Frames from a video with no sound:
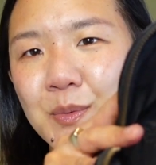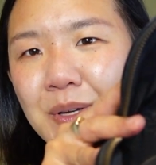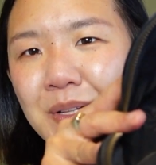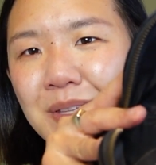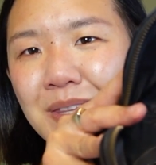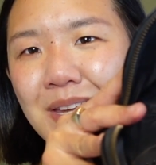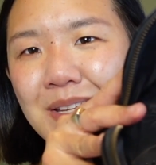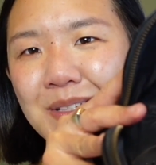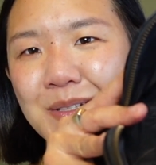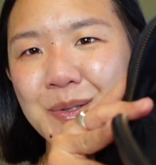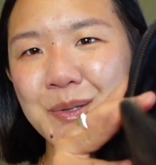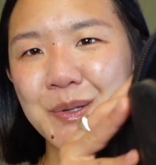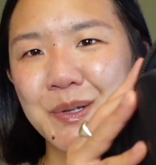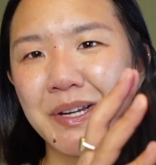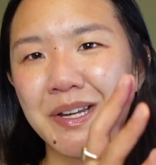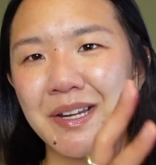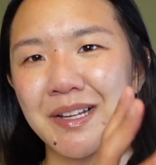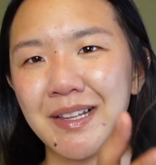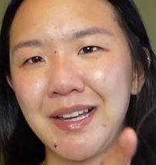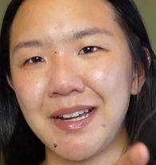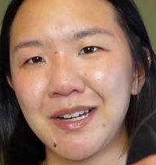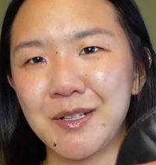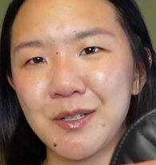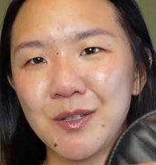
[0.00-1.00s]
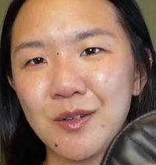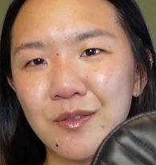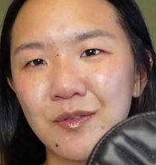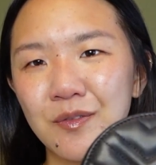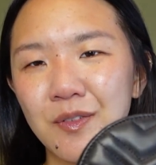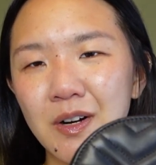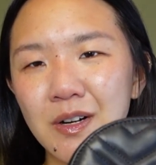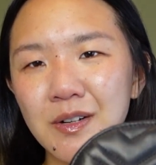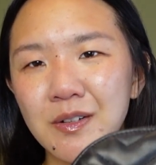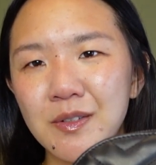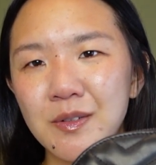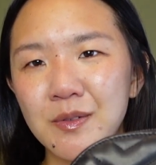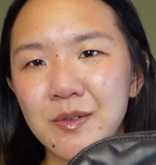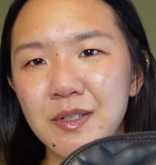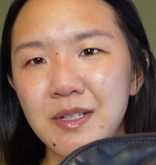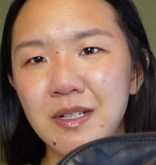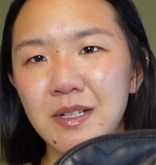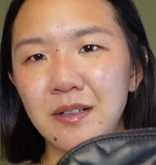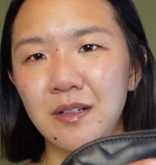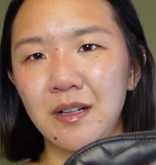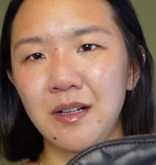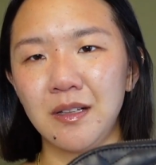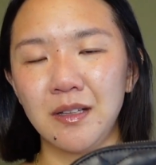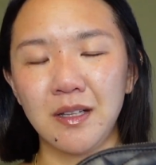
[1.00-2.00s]
what that's looking like so far, so
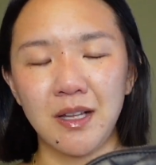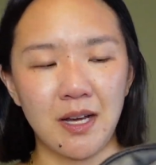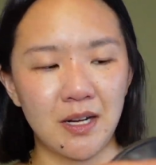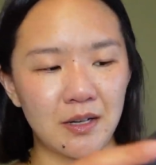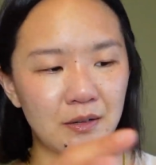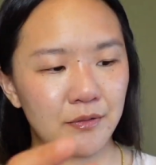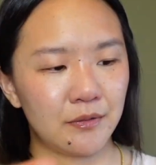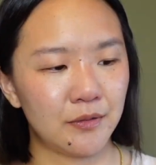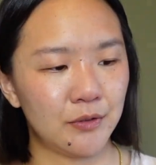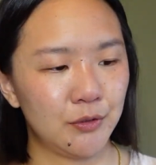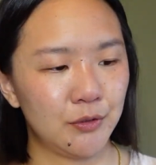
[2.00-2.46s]
still a lot of